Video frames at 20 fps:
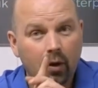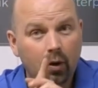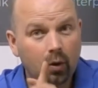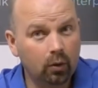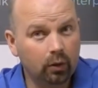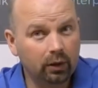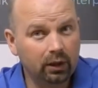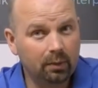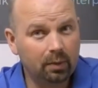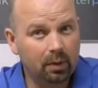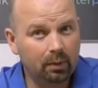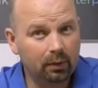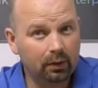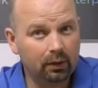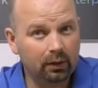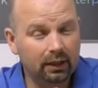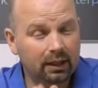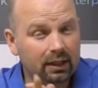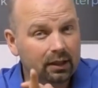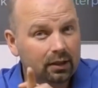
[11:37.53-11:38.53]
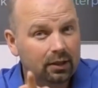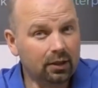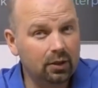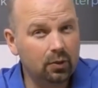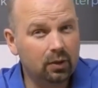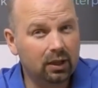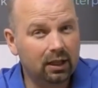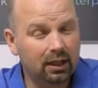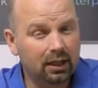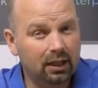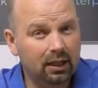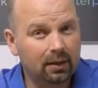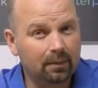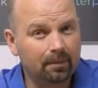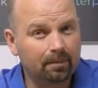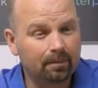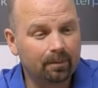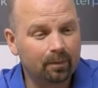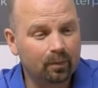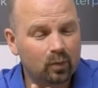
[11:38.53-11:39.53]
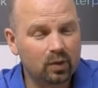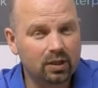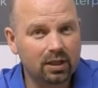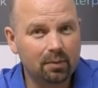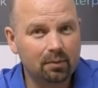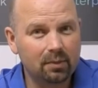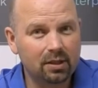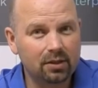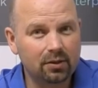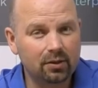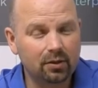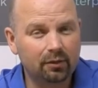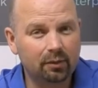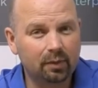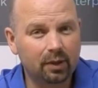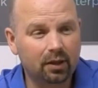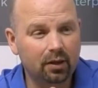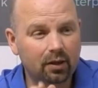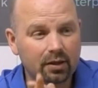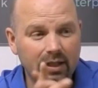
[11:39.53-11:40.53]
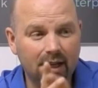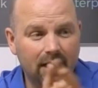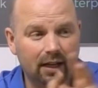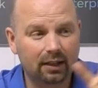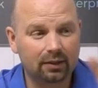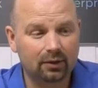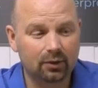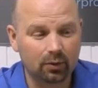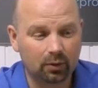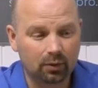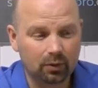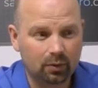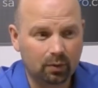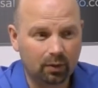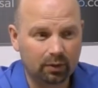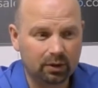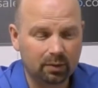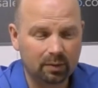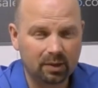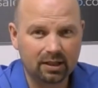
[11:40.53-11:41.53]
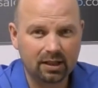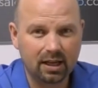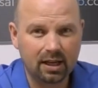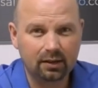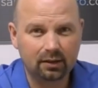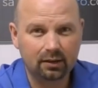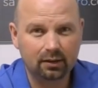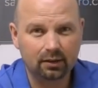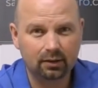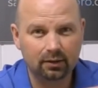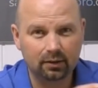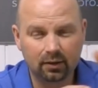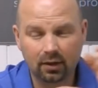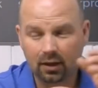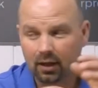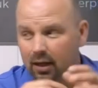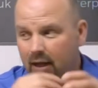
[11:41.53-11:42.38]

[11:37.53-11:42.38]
Only people in the UK send me stuff, because I don't want to be sending